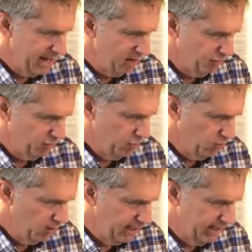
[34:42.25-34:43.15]

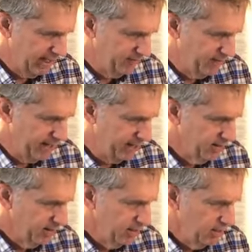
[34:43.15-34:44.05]
afterward i love
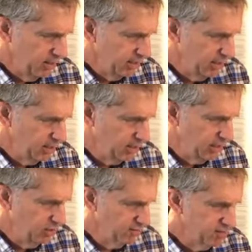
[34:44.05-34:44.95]
that it
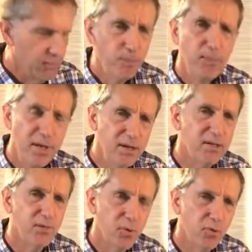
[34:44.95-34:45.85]
yields a
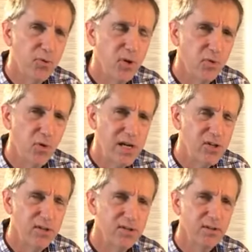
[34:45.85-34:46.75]
peaceable fruit of
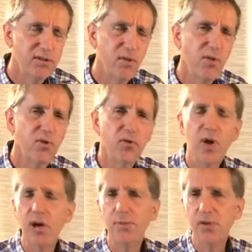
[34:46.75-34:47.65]
righteousness to those who
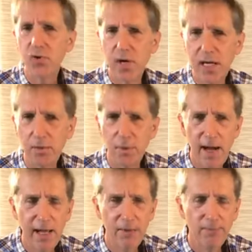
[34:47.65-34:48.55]
have been trained
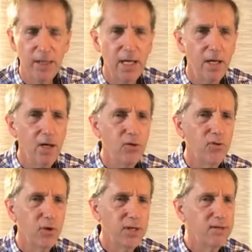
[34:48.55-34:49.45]
by it
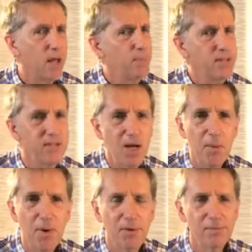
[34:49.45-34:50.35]
so let's not be
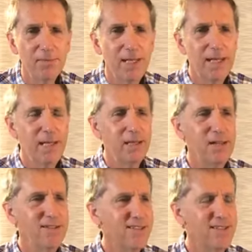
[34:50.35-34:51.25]
stubborn
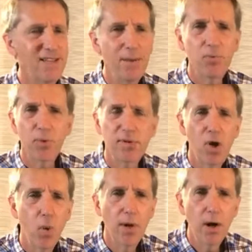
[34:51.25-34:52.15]
let's accept what's
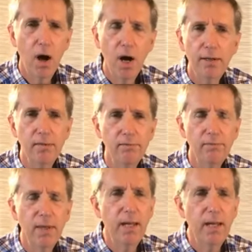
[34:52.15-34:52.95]
going on